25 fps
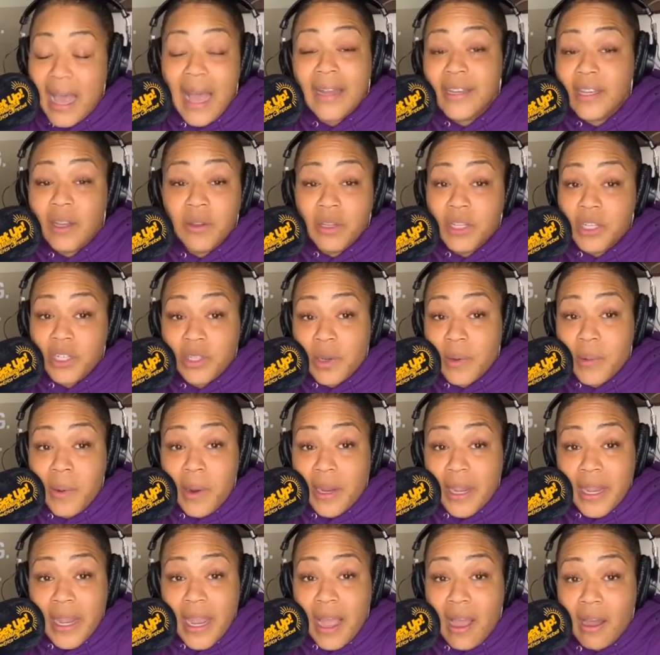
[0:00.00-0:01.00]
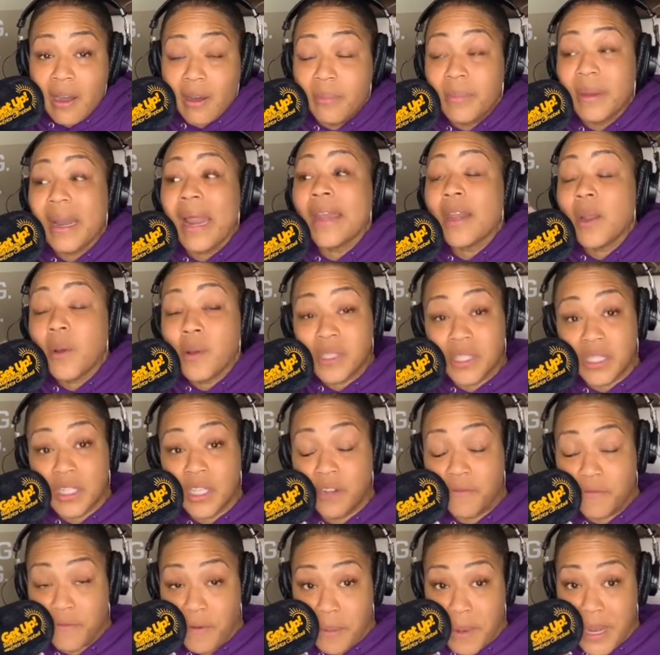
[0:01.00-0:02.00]
I don't enjoy working out, but I know it's
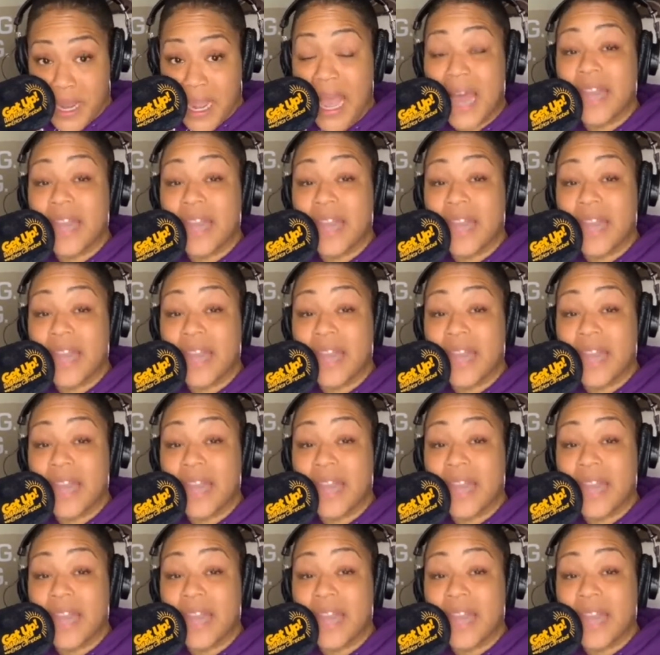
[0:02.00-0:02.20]
good for me.